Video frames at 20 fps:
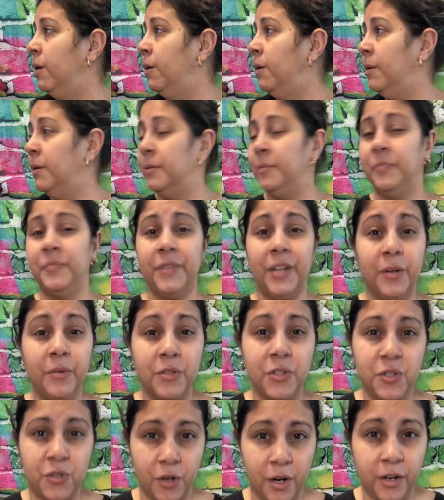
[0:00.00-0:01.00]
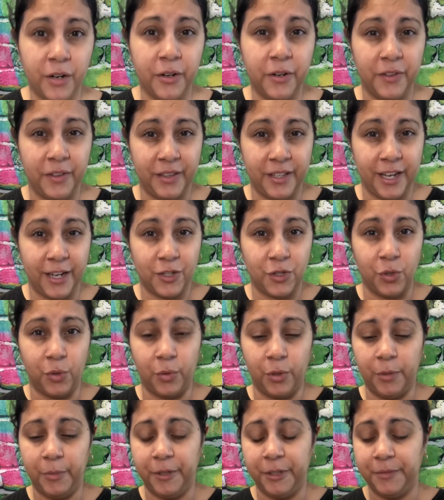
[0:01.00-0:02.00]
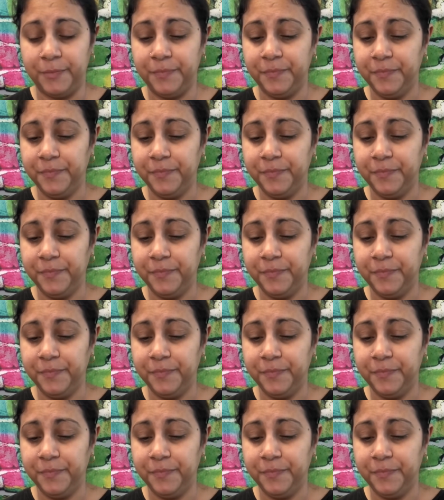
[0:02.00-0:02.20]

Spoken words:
That was stronger than the actual wormer.